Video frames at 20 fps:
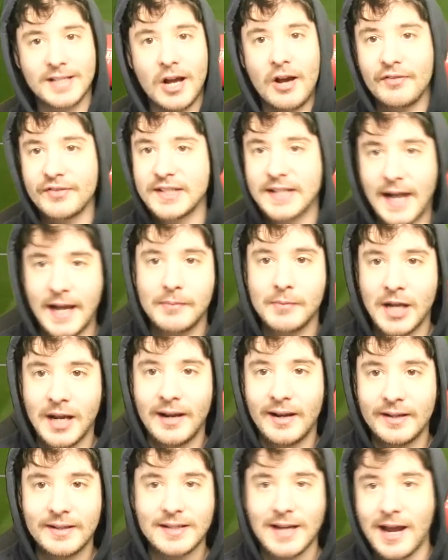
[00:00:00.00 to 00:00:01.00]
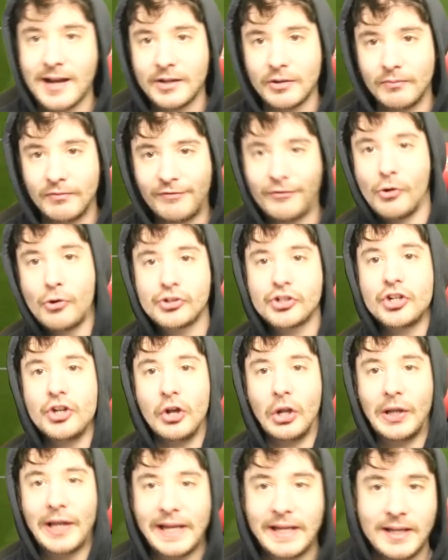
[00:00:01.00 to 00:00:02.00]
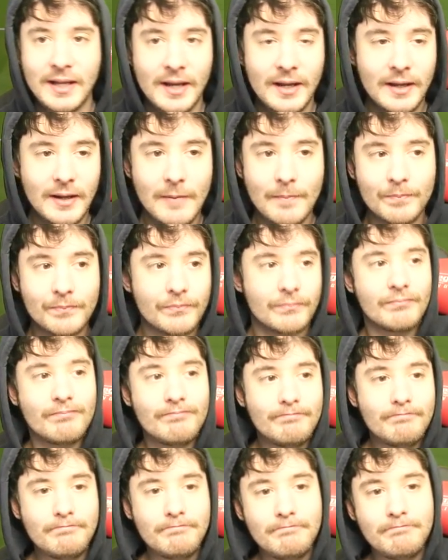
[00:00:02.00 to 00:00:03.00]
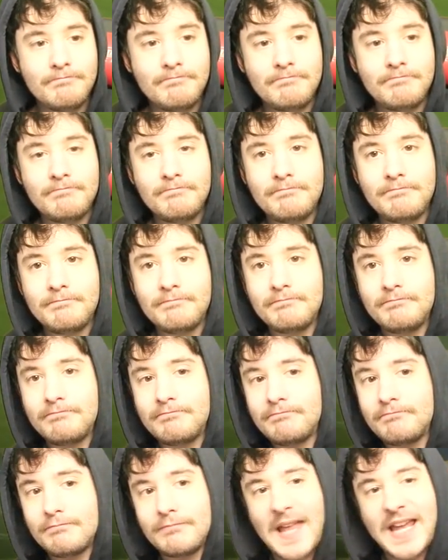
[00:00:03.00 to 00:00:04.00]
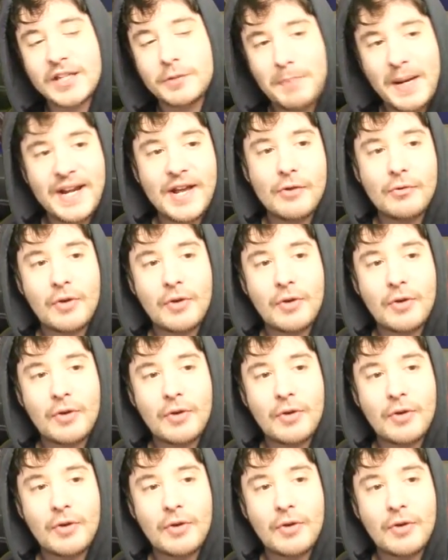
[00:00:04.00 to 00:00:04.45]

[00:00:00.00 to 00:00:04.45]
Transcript: it's half-time, guys, and unfortunately... it's been